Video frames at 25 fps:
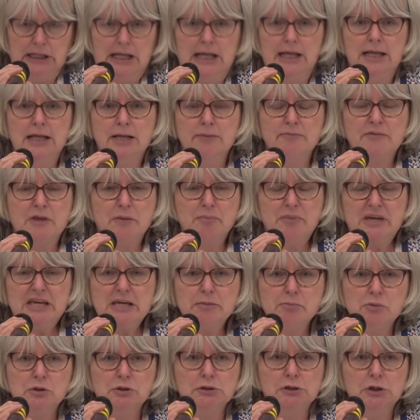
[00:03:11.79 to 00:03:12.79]
that
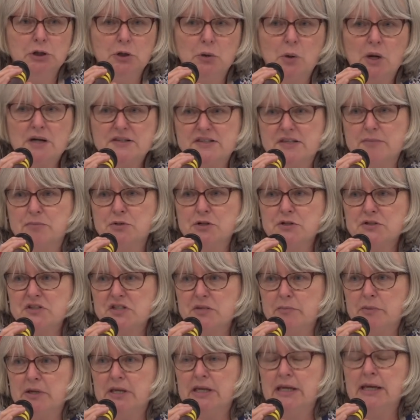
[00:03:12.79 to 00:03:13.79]
people who are supposed
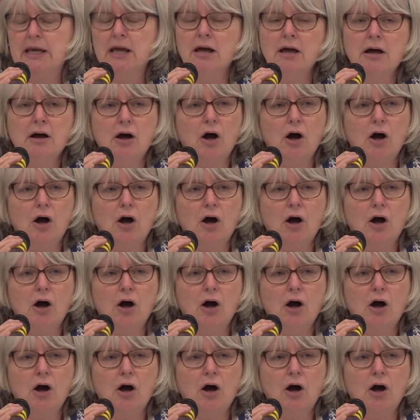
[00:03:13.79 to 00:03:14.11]
to be